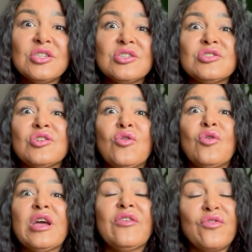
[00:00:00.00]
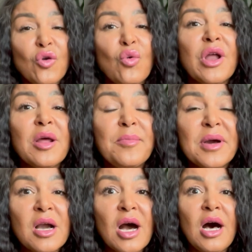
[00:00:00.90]
So if you want to
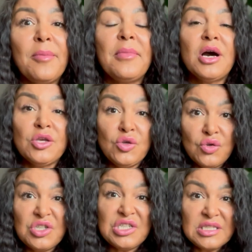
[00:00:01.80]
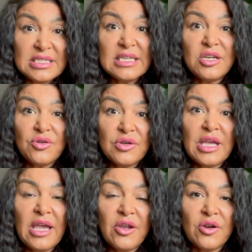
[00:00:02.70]
become a U G C
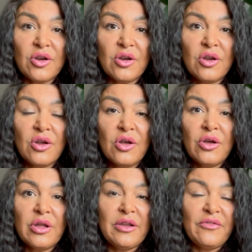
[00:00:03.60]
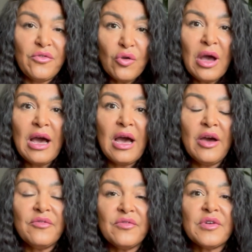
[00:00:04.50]
creator, and if you
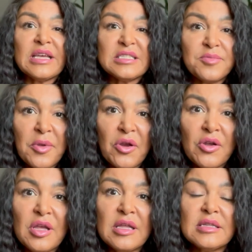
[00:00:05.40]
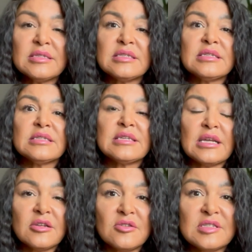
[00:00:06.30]
have experience and the
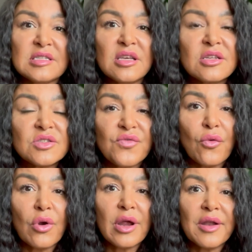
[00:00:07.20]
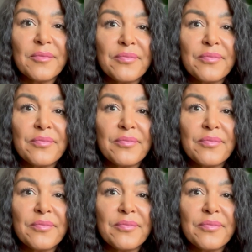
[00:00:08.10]
technical skills for it,